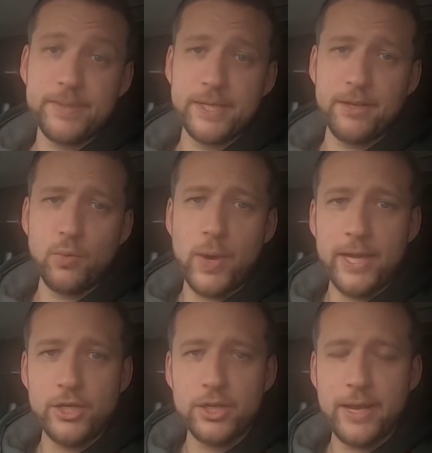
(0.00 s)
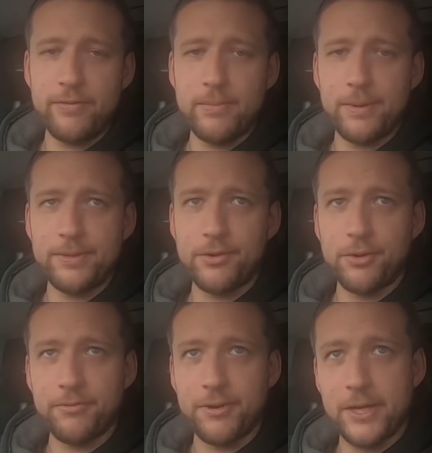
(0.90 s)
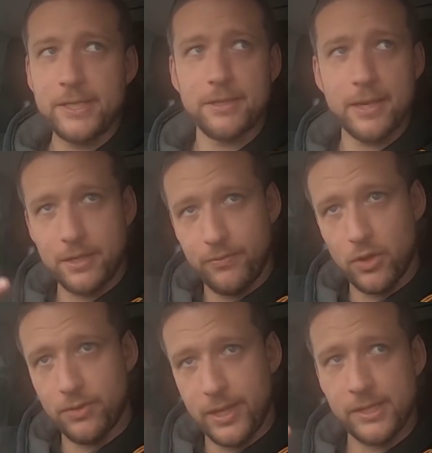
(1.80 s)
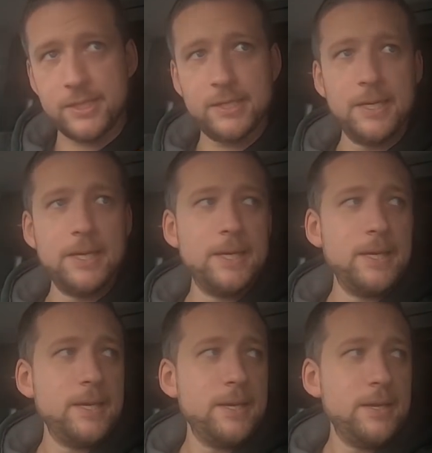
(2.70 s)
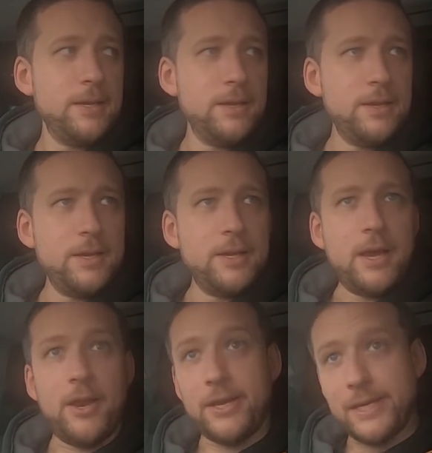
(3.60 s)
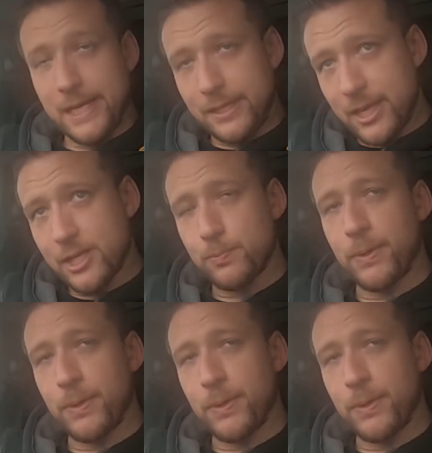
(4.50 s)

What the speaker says: It's another wage every month you've got to find. And then you've got this. And I need this